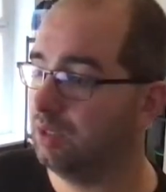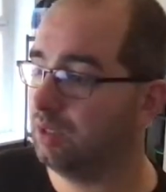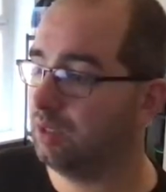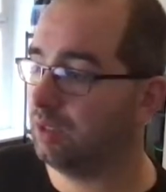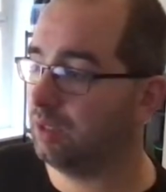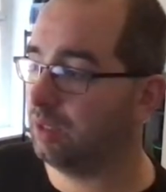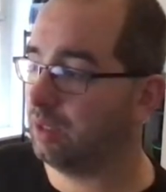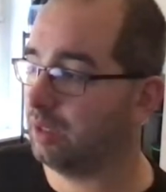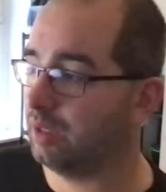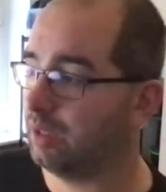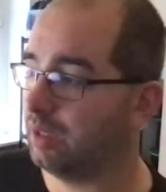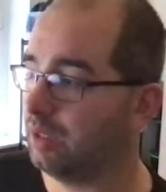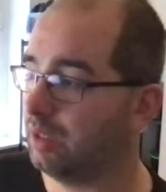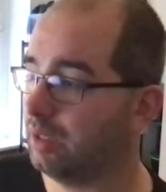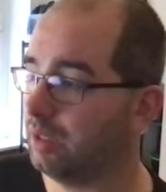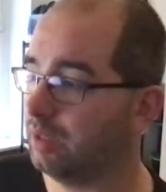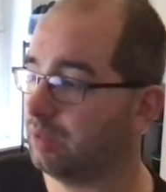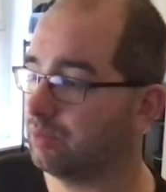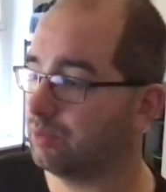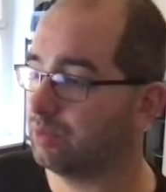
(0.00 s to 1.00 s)

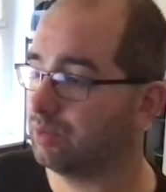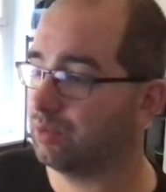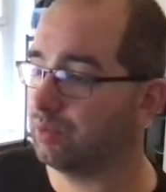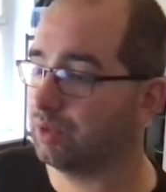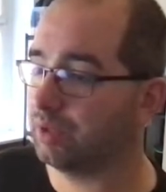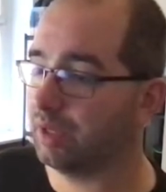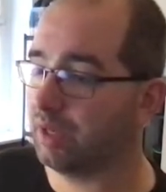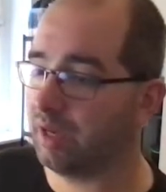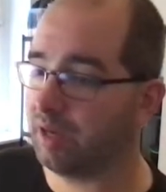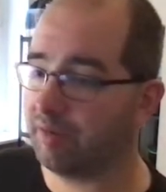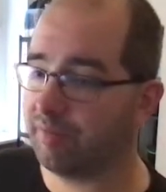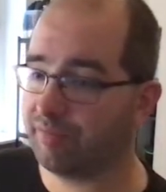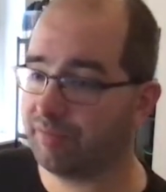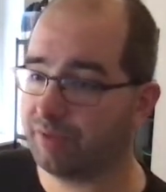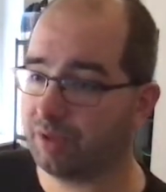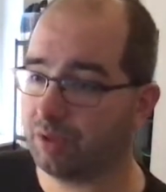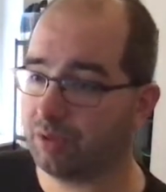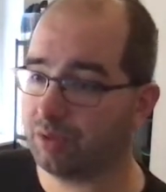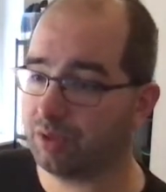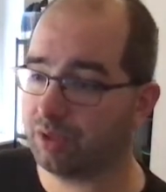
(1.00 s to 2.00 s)
And what we want to have
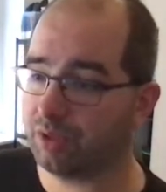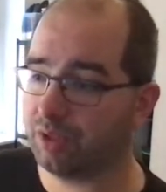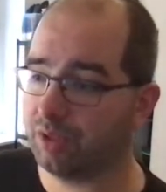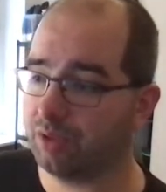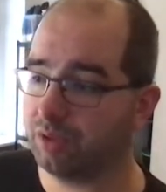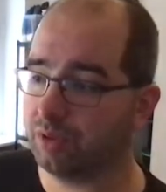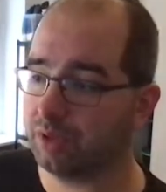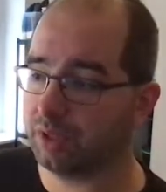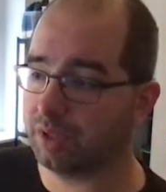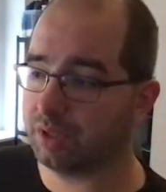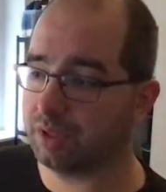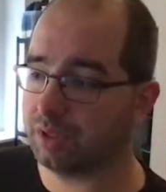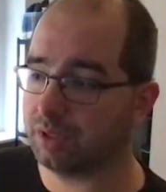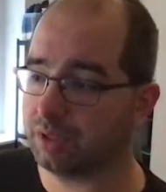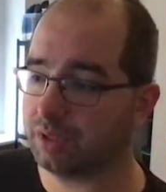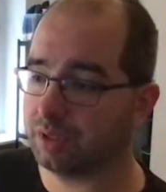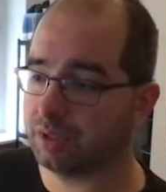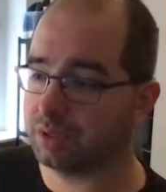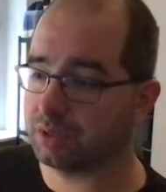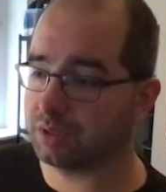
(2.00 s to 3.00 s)
down here
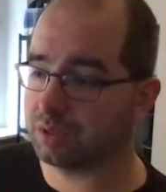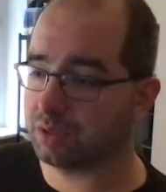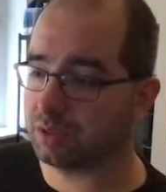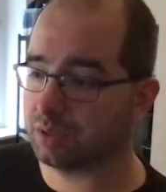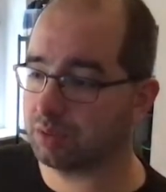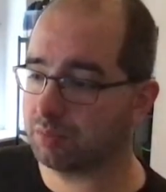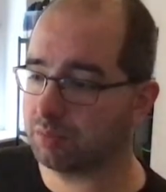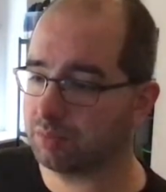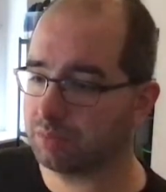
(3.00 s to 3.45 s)
is, um,